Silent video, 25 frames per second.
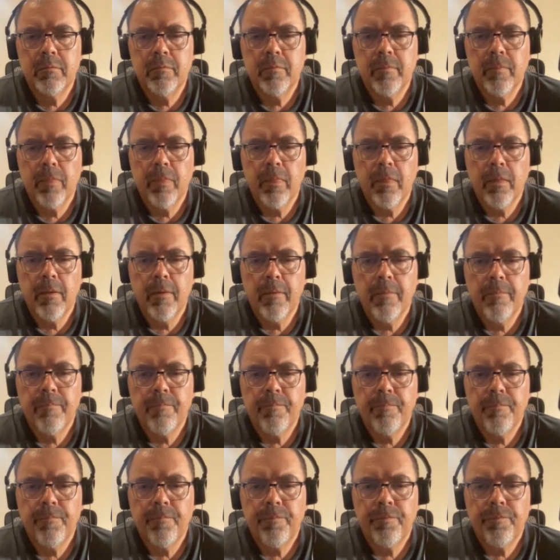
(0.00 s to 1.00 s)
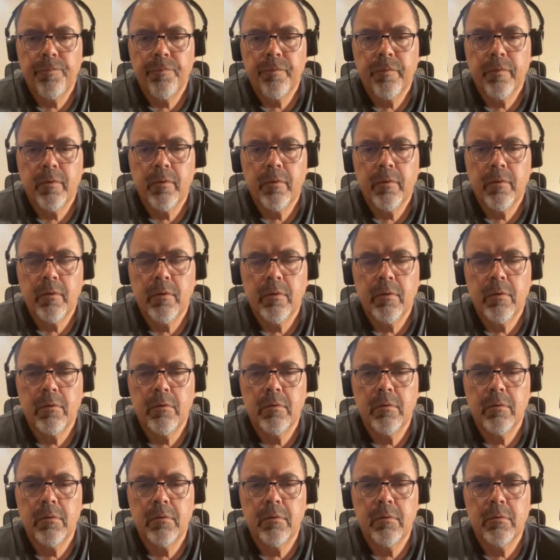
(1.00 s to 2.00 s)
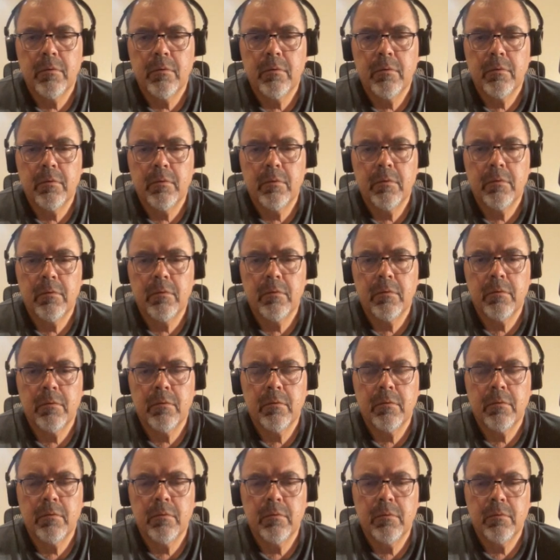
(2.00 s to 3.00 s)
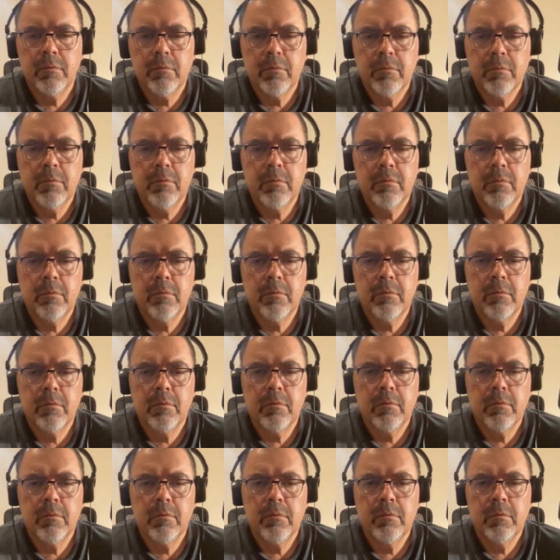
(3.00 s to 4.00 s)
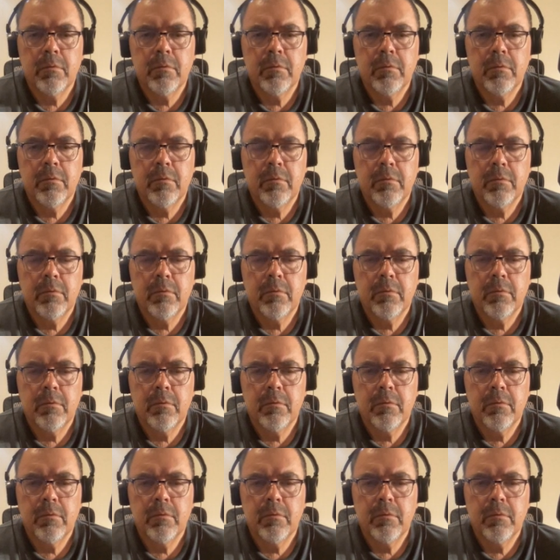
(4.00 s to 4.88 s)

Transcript: No words are spoken by the person on screen.